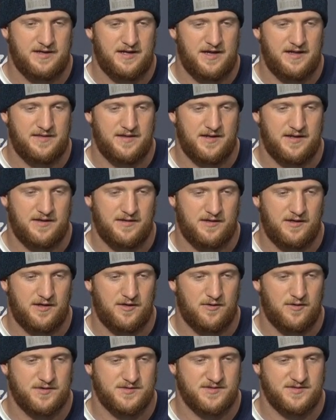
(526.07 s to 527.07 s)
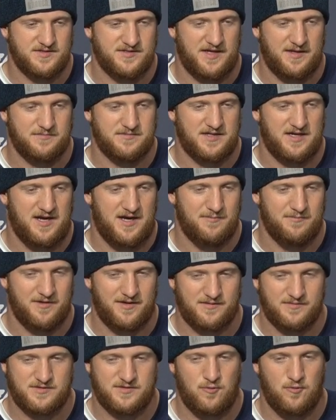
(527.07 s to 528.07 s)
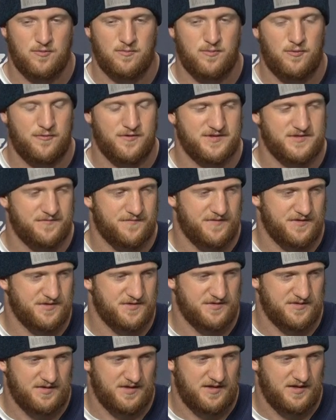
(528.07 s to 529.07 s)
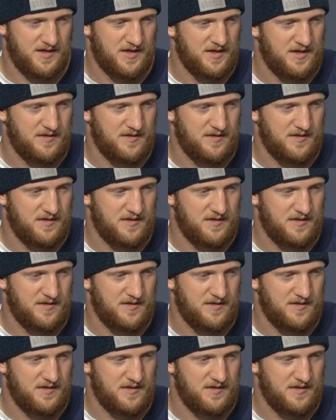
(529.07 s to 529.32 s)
And then, you know, also at the same time, like scoring points efficiently